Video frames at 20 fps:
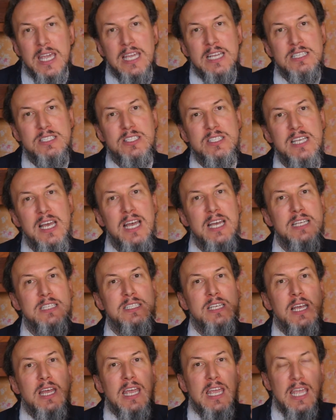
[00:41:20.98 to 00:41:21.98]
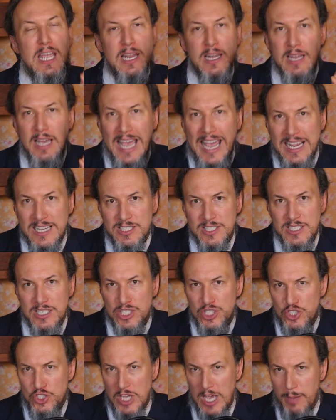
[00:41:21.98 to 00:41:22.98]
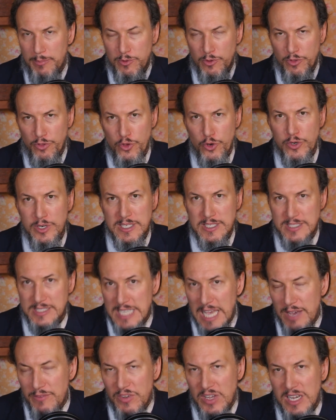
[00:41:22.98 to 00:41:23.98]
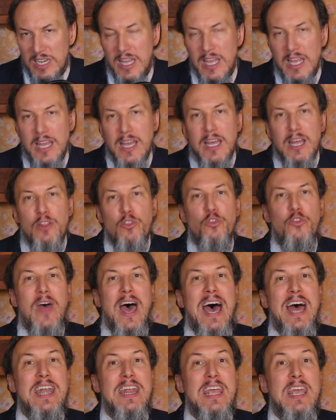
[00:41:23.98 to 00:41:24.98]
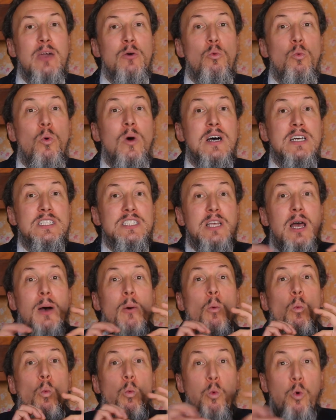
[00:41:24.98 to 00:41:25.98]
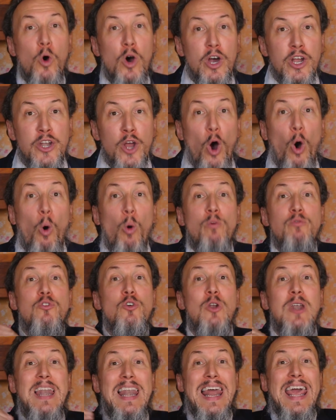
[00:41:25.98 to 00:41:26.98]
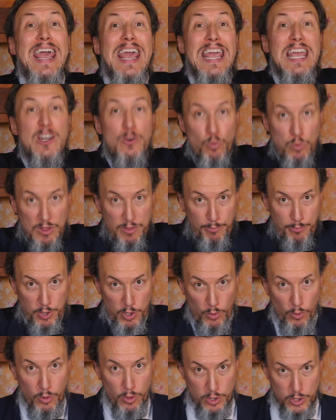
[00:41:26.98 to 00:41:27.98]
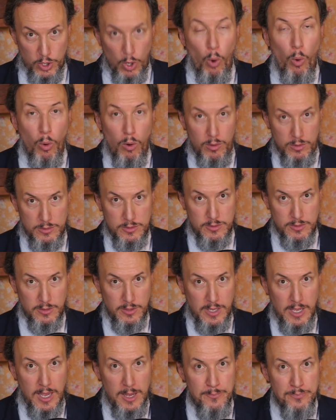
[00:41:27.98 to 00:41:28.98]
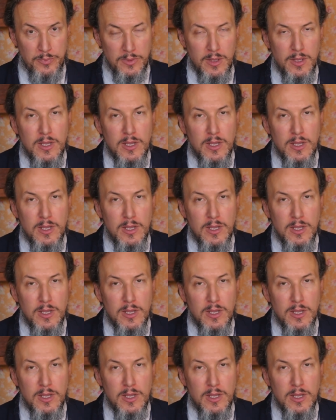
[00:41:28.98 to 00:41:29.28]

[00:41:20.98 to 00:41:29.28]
it says in Exodus chapter 37 that it was wood overlaid with pure gold, okay?